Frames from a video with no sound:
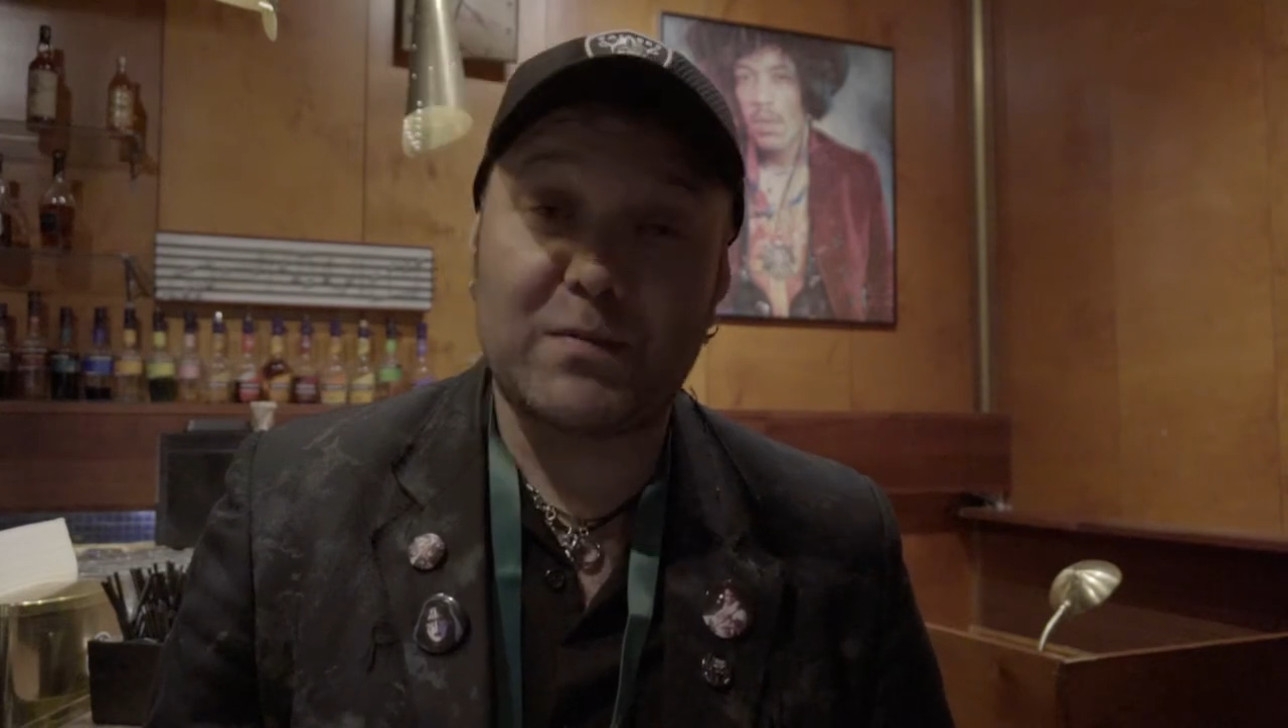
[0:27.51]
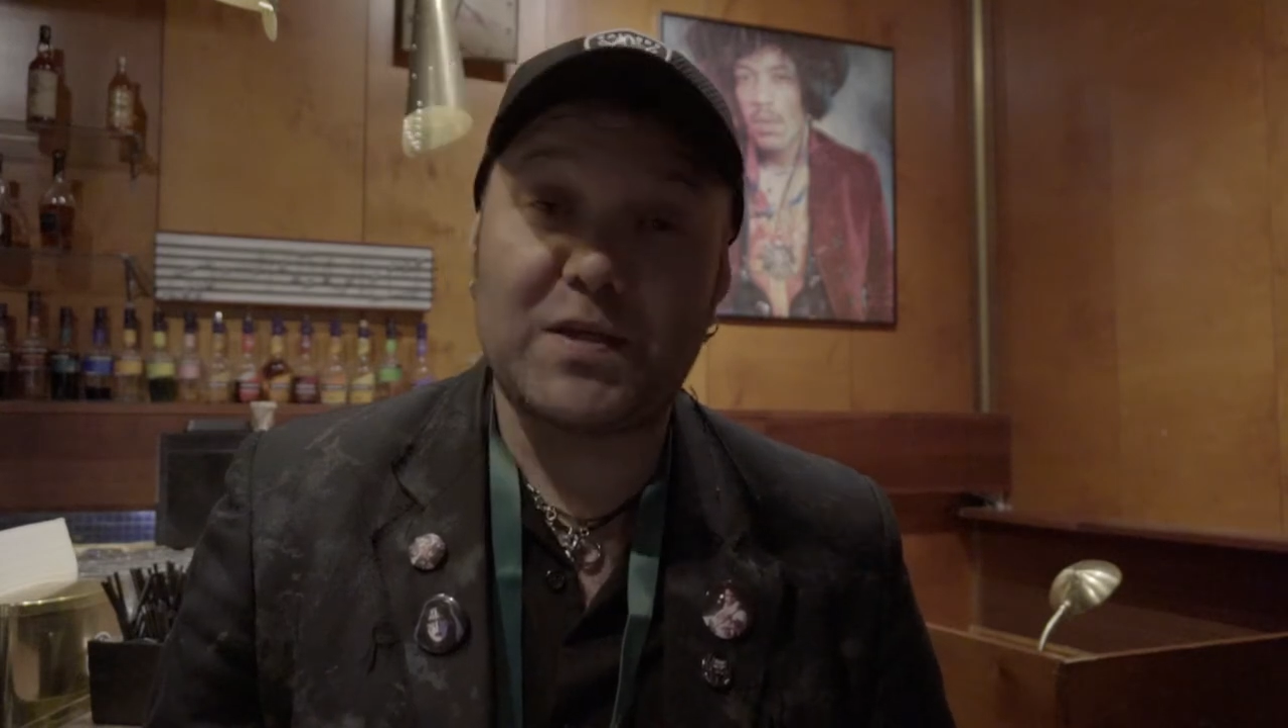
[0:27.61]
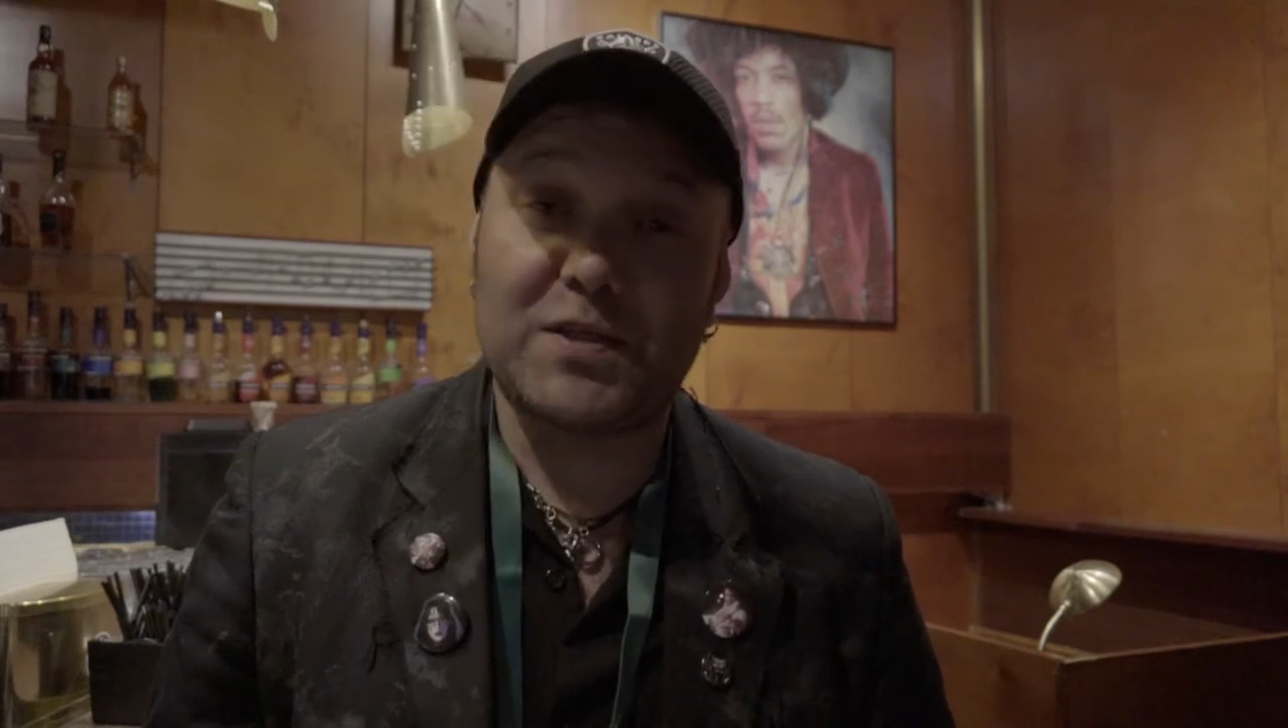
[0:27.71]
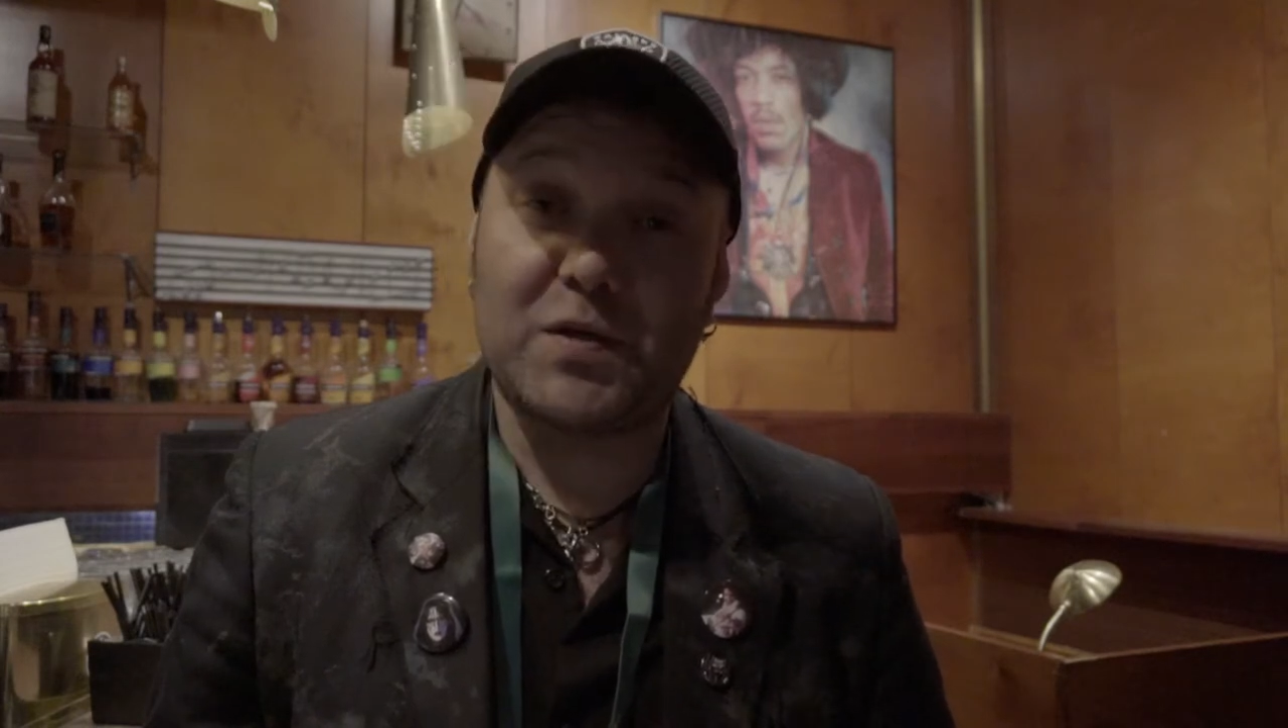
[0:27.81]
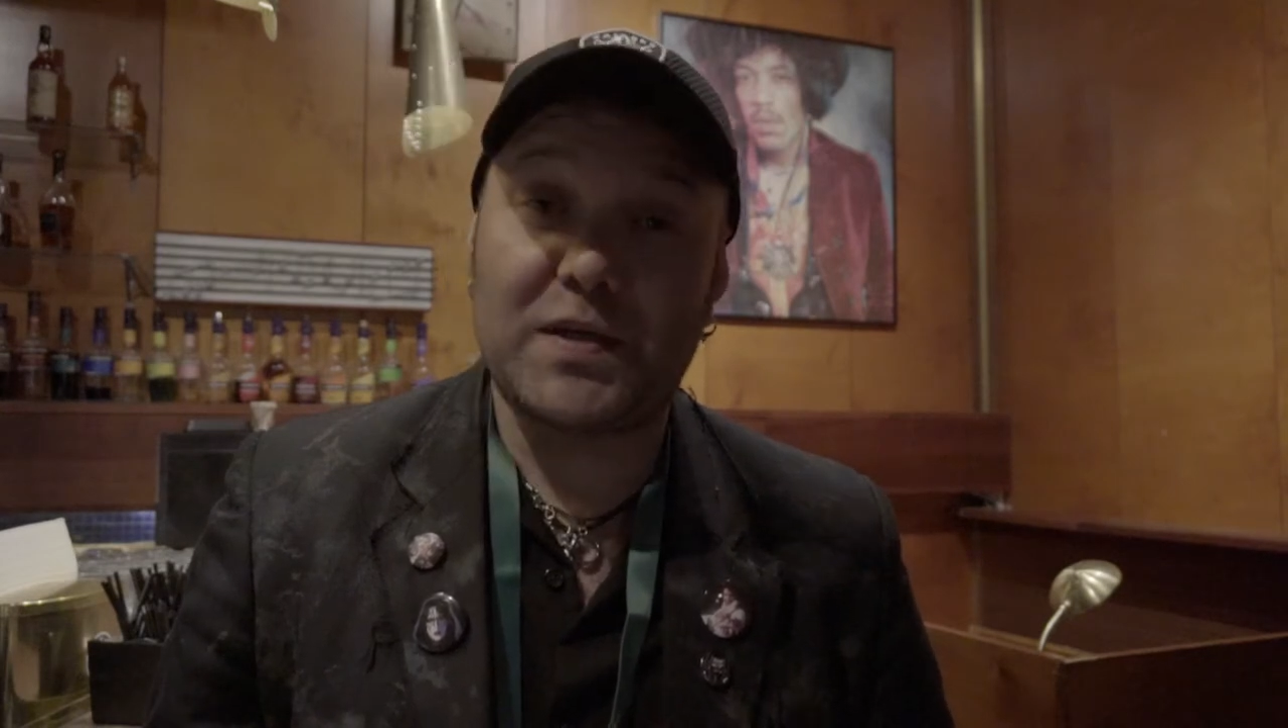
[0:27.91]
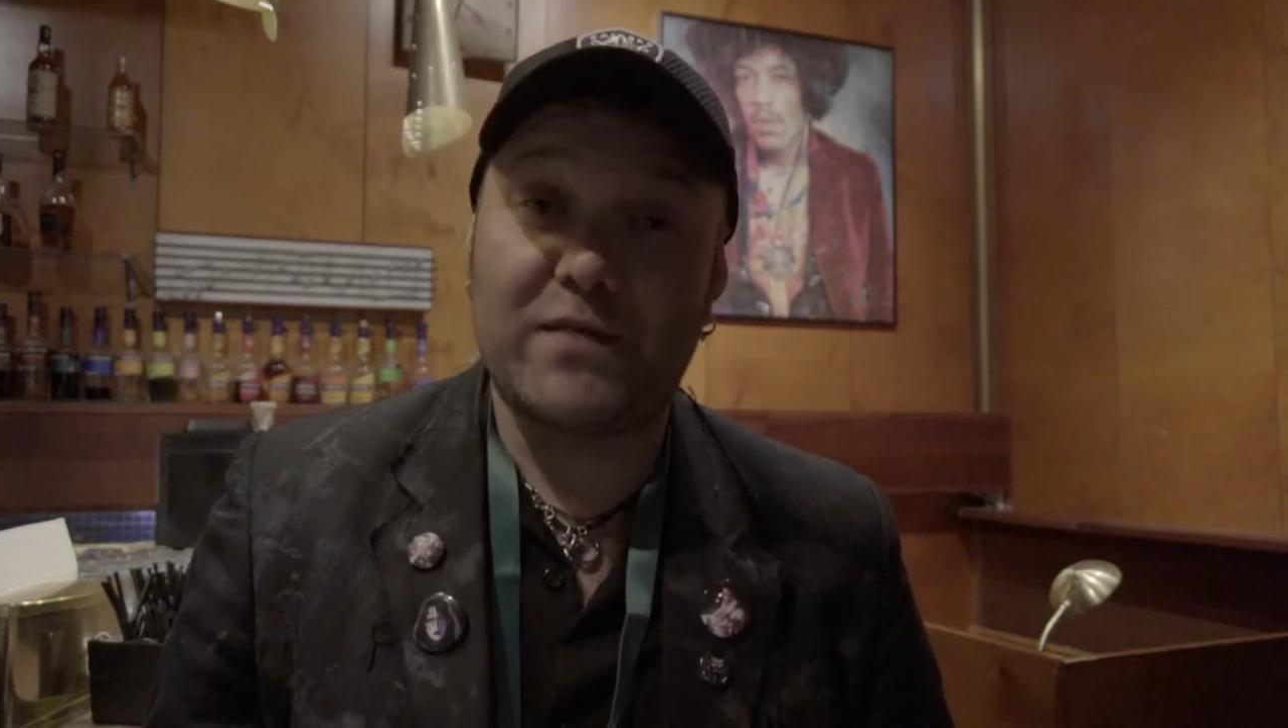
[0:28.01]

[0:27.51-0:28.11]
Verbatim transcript: I'm gonna enjoy it